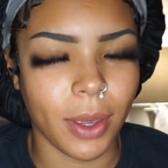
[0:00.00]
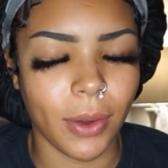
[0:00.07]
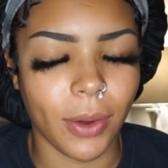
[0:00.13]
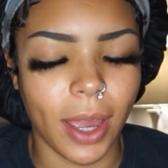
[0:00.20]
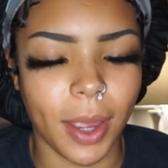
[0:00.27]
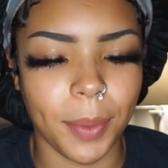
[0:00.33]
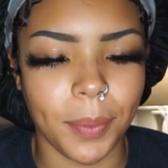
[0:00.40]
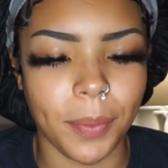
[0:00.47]

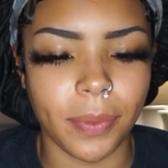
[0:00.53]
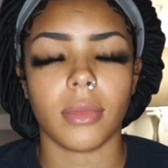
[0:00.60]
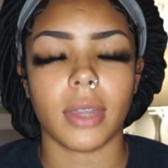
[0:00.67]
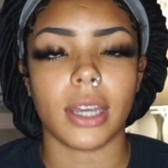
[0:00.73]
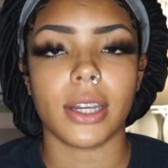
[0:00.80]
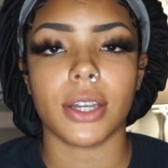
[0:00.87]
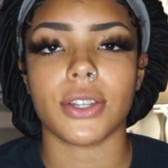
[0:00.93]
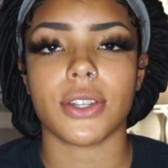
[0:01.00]
okay?
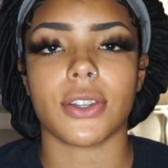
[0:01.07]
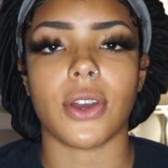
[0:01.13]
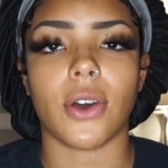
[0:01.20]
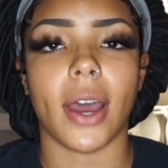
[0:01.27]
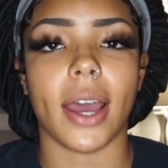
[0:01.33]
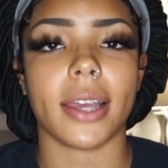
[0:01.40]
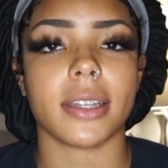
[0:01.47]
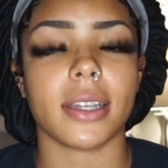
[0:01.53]
So
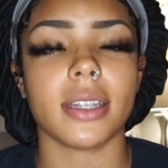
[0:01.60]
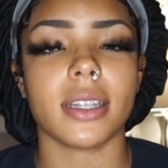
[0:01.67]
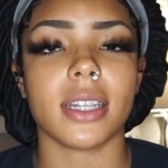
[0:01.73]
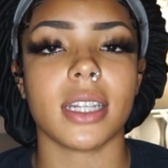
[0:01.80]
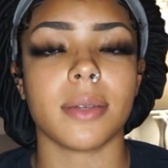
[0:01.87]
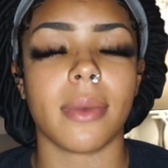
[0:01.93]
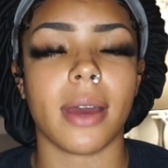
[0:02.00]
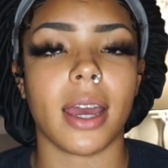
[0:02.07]
I sent
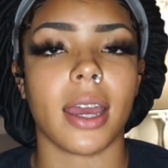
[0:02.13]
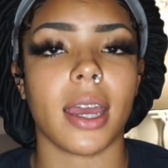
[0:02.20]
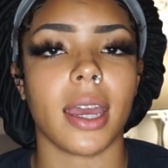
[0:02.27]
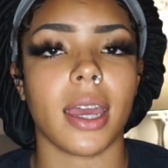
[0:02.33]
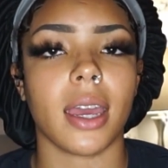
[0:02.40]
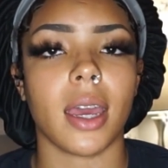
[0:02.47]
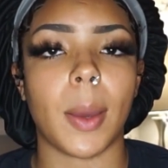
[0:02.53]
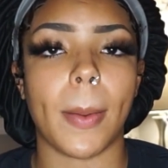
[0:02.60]
in
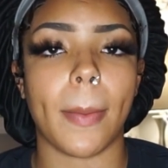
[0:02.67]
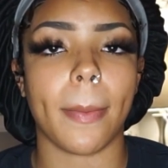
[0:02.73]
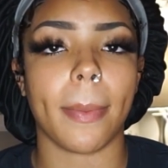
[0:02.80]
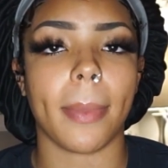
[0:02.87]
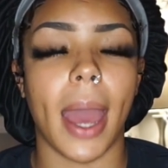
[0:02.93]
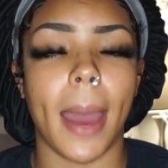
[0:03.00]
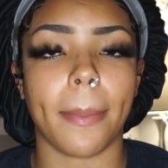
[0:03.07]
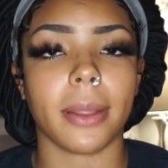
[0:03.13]
my
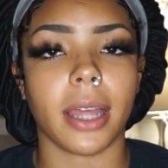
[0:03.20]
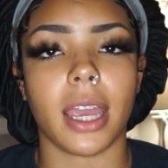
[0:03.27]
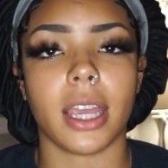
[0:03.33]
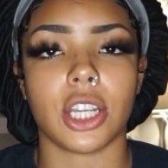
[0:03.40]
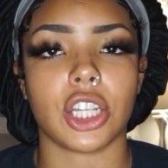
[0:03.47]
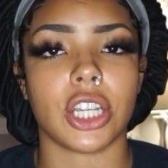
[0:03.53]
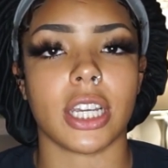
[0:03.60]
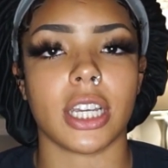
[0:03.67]

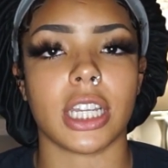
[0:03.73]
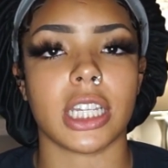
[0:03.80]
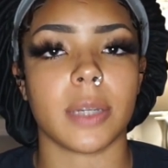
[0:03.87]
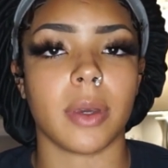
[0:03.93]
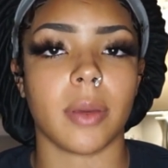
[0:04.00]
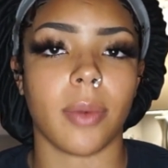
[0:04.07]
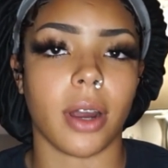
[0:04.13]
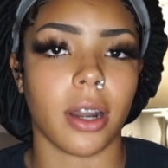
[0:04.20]
application to
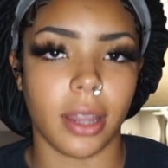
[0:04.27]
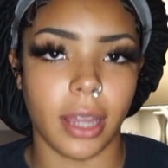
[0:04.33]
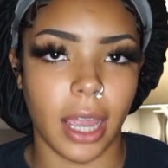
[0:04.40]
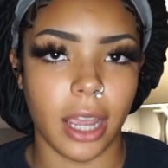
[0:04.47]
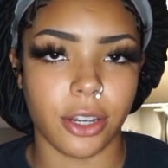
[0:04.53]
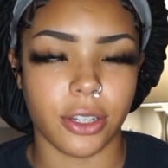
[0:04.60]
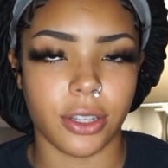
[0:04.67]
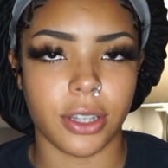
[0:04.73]
be part of the
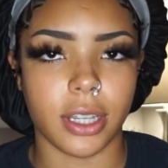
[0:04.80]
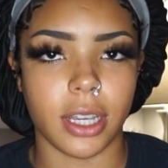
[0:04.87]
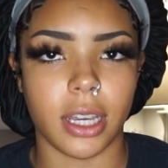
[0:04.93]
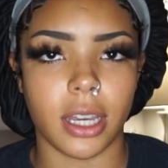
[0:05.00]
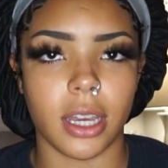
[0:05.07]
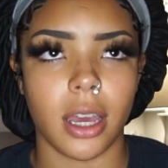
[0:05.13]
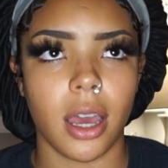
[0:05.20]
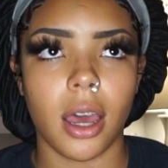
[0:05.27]

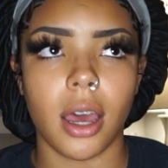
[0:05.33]
agency.